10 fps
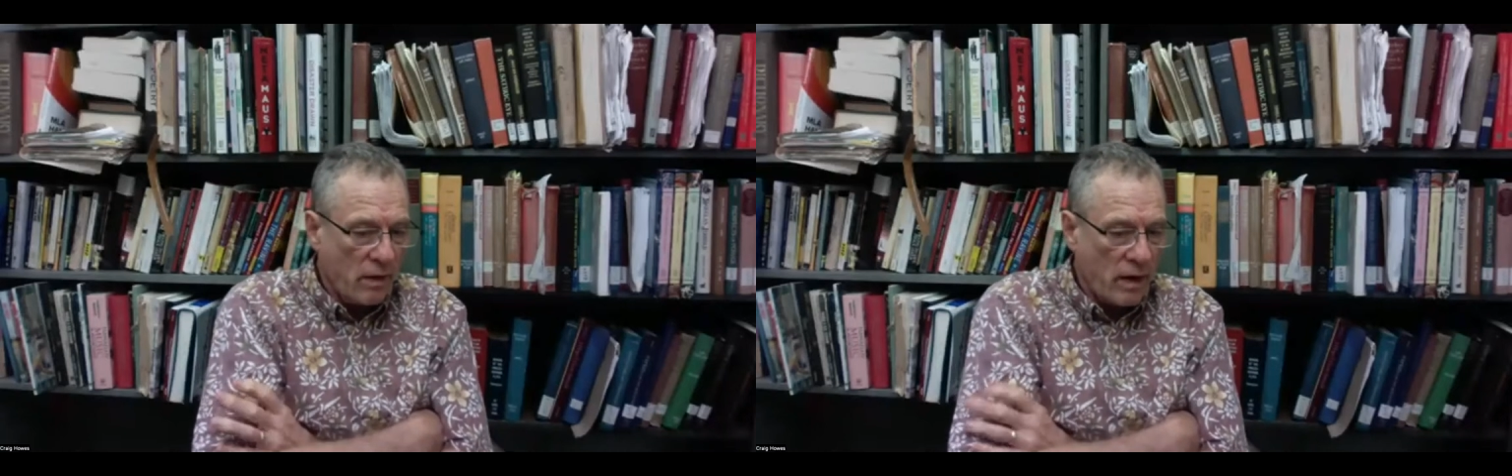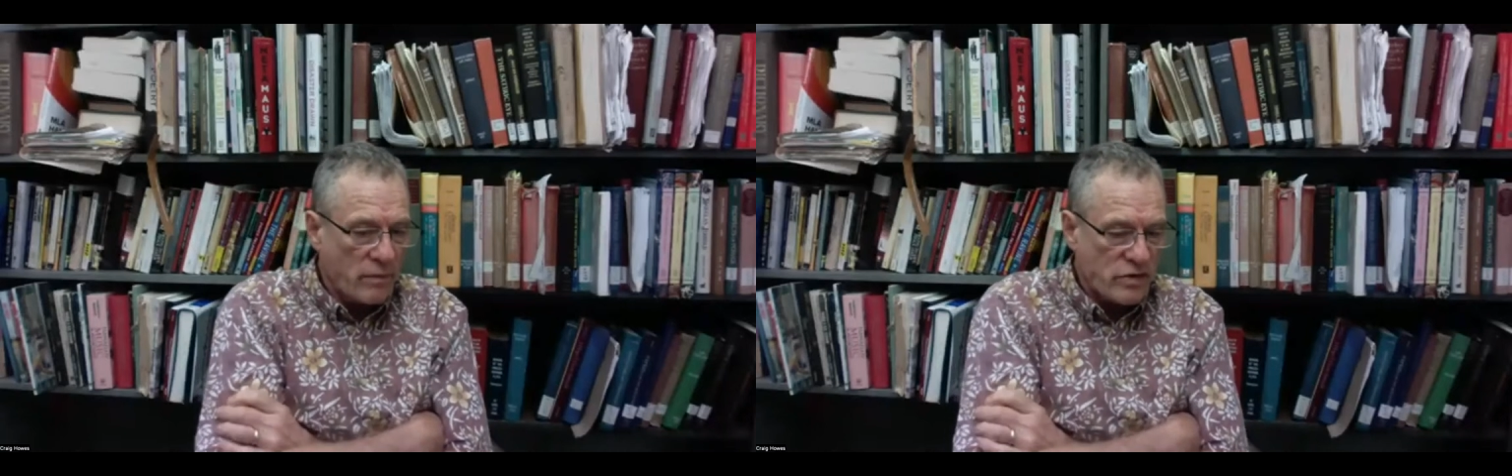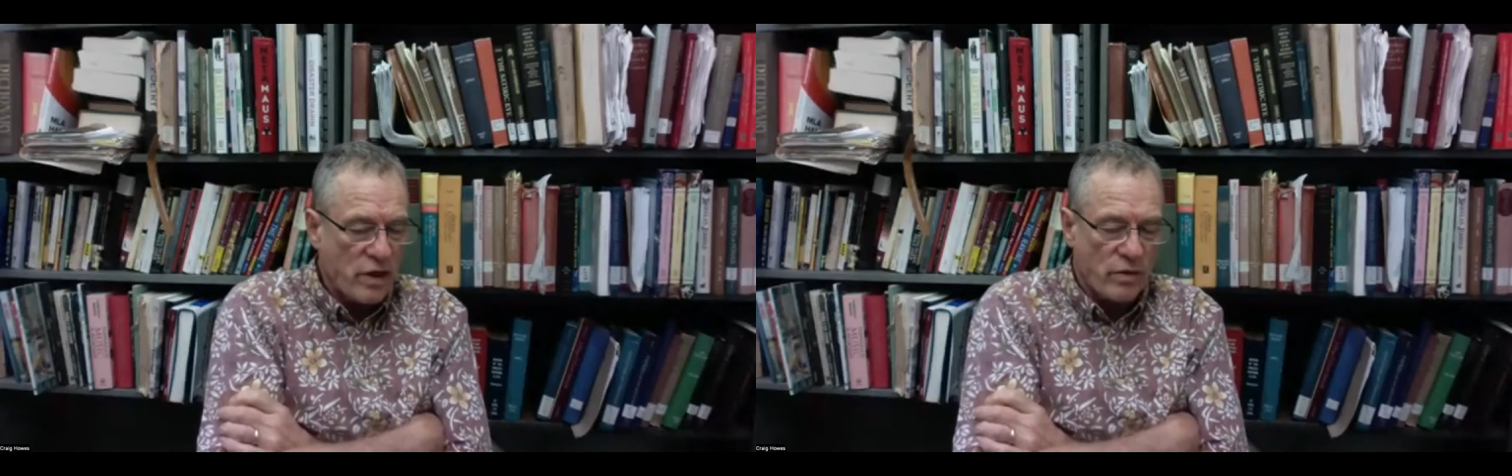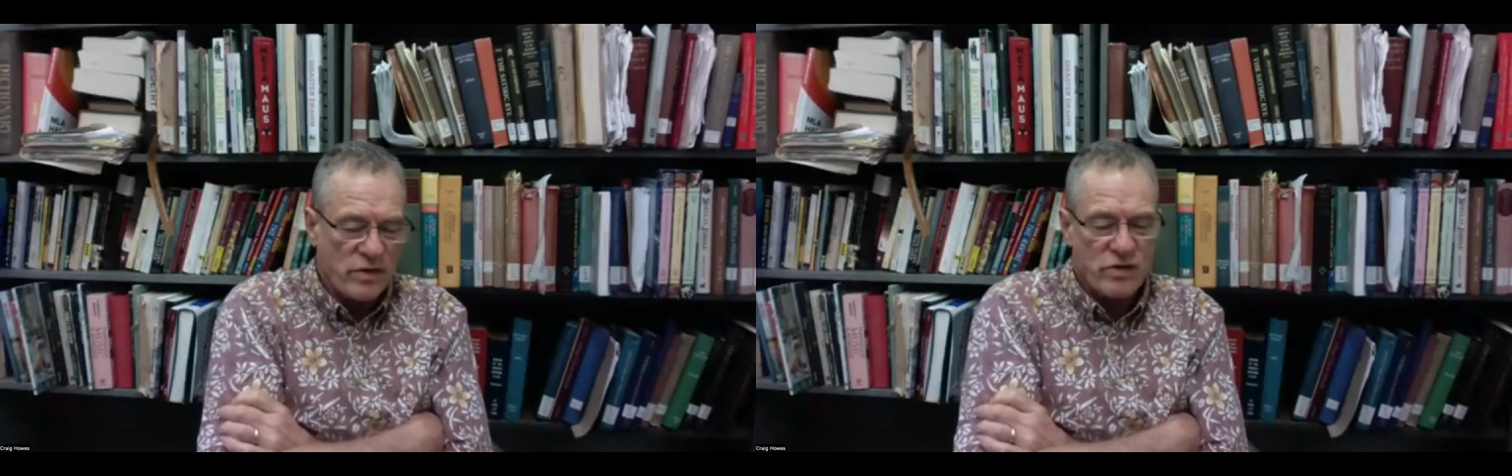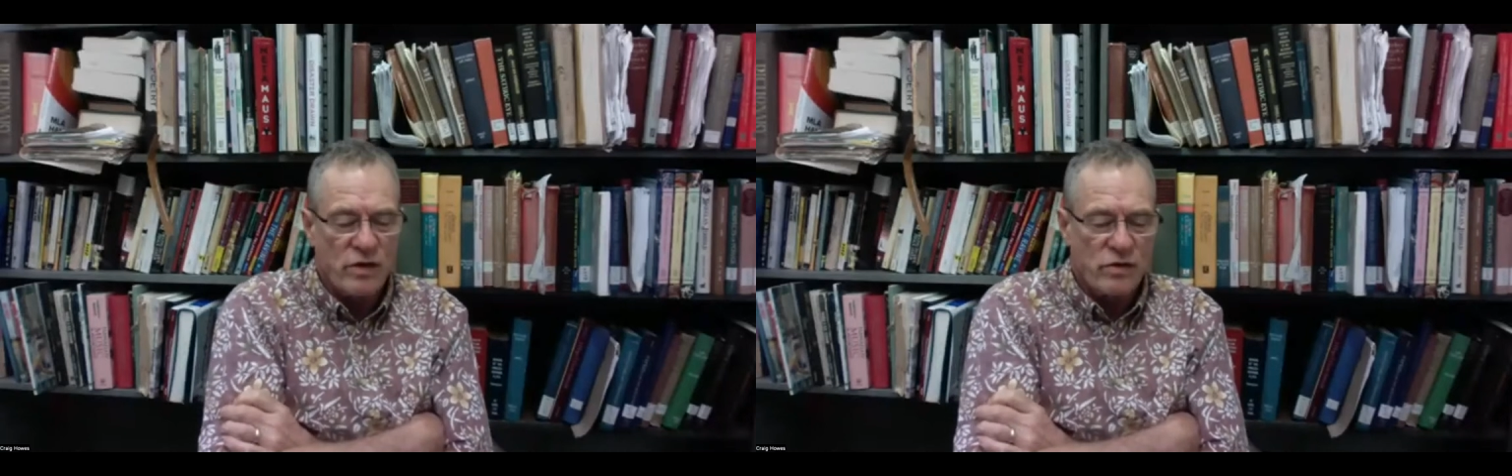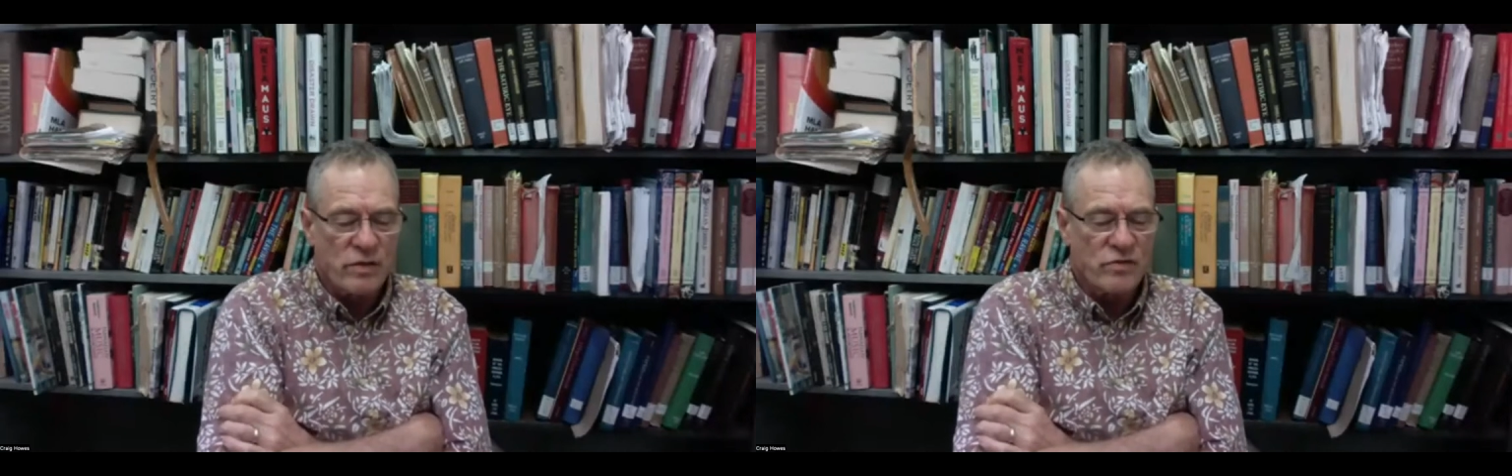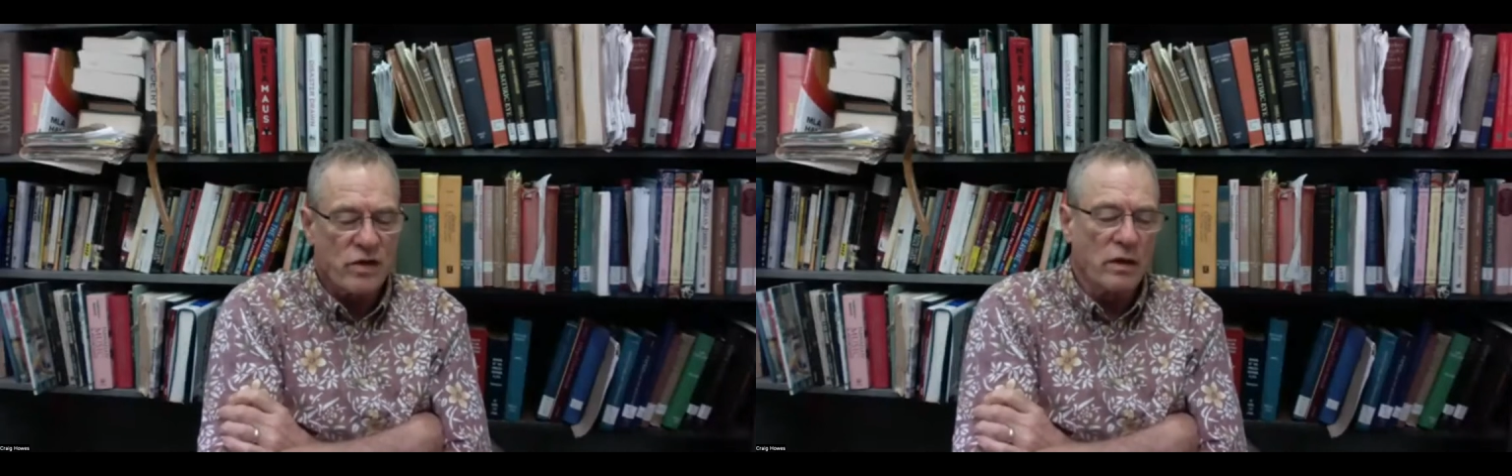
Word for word: I'm just interested in terms of